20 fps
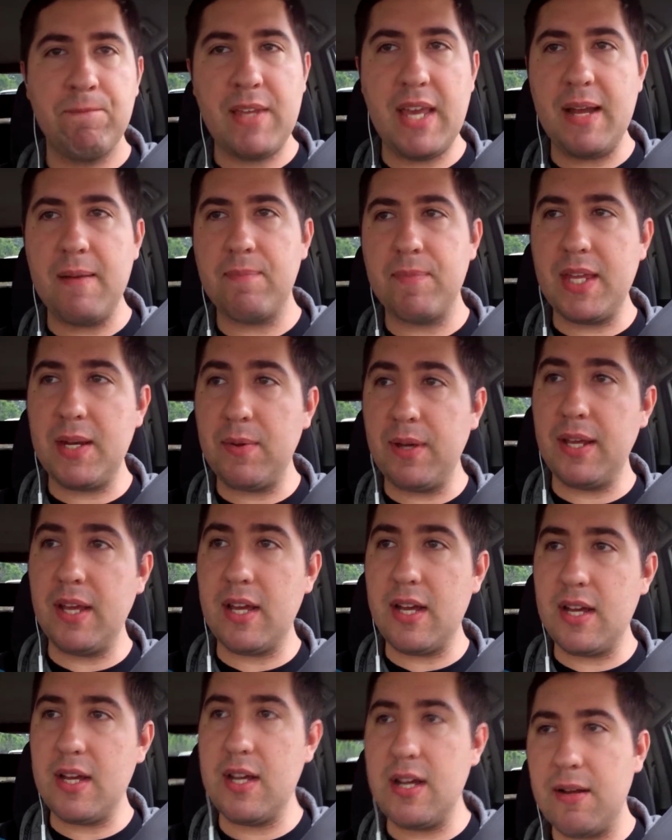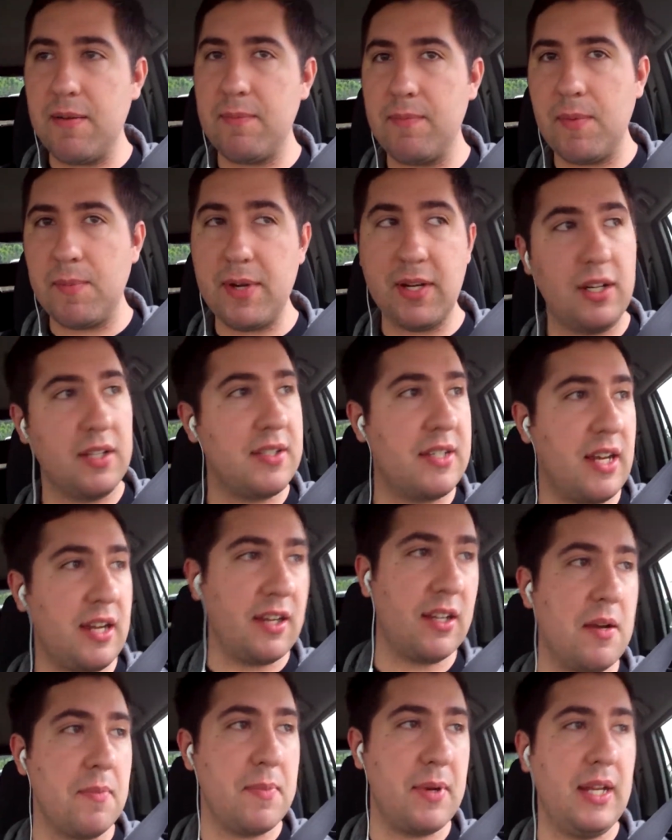yeah, anyway, um, America's
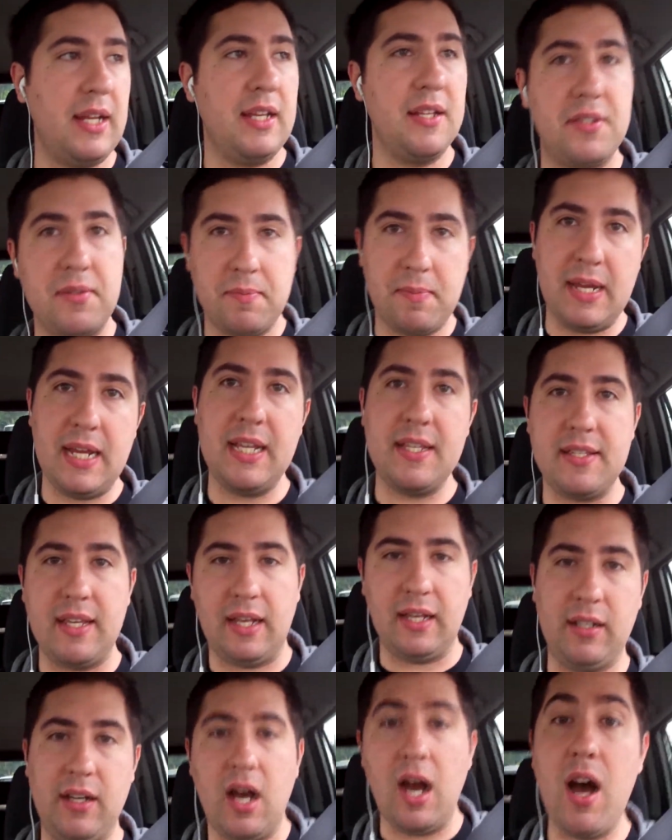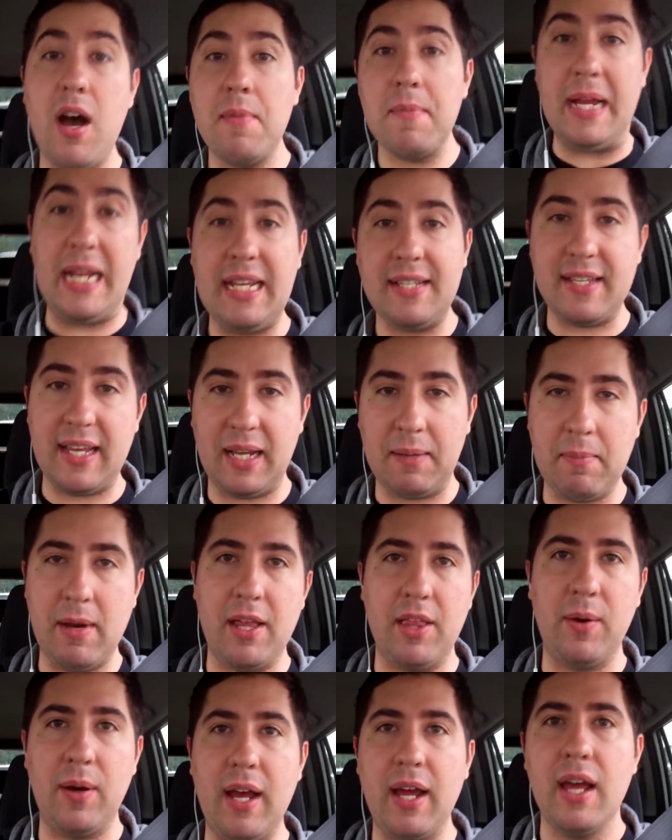Tire Company is amazing. Amazing,
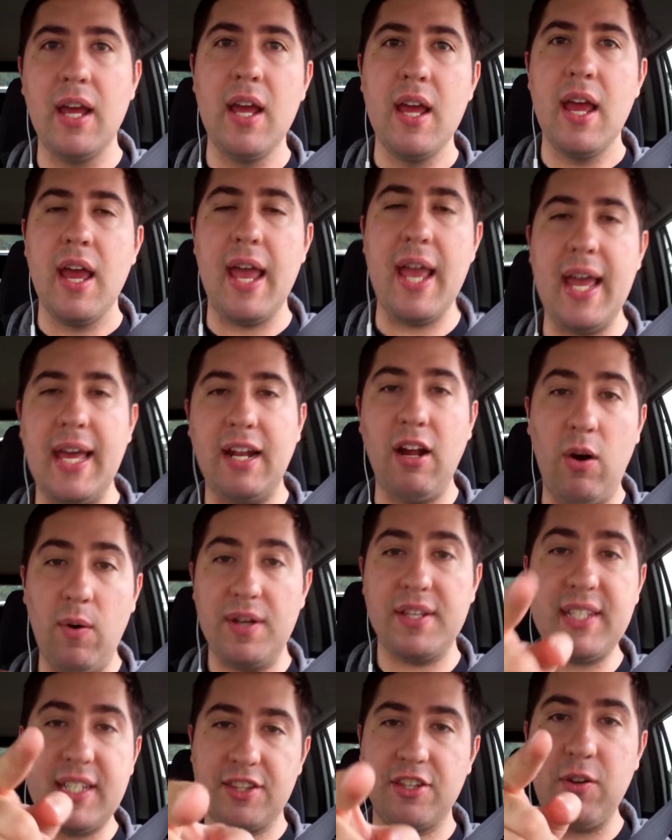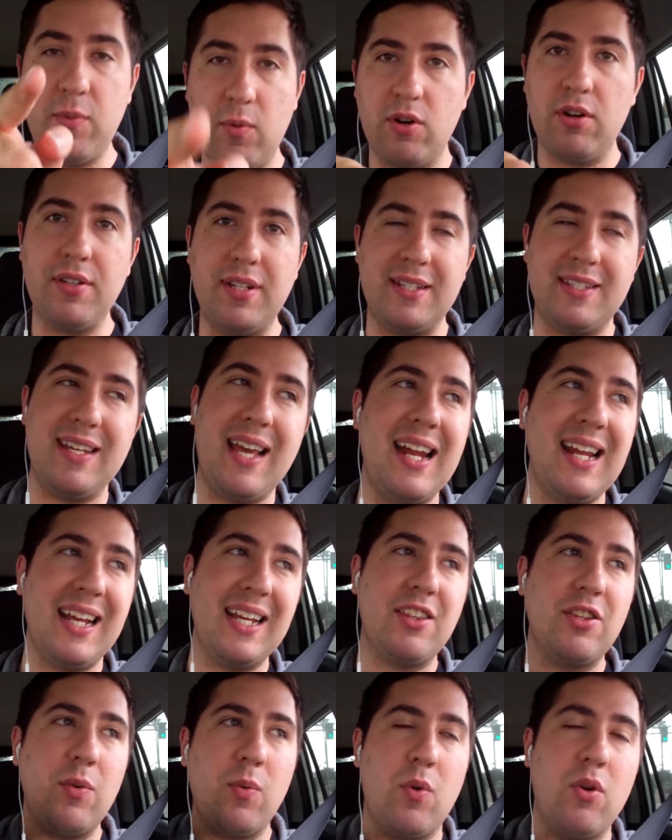by the way. And always get their warranty. See, I didn't
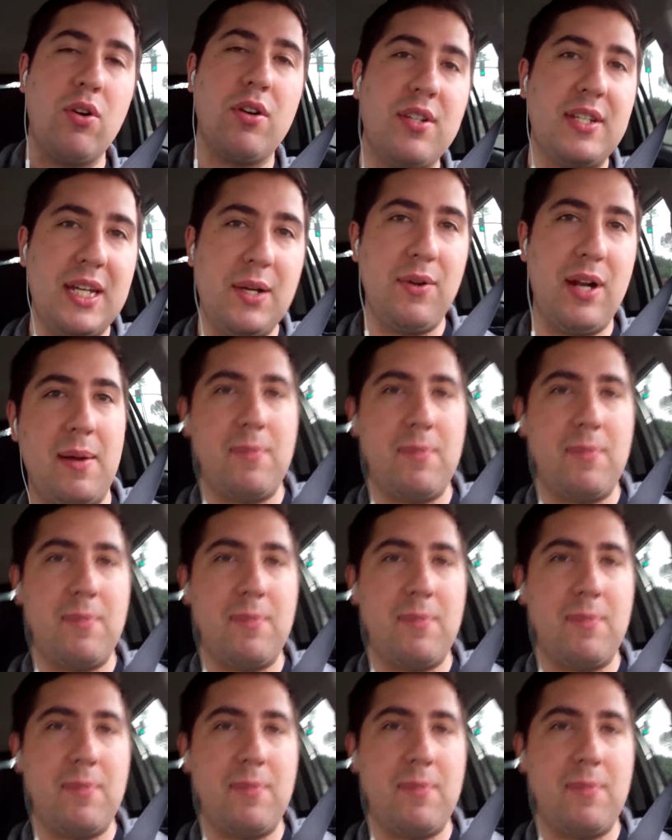get the warranty when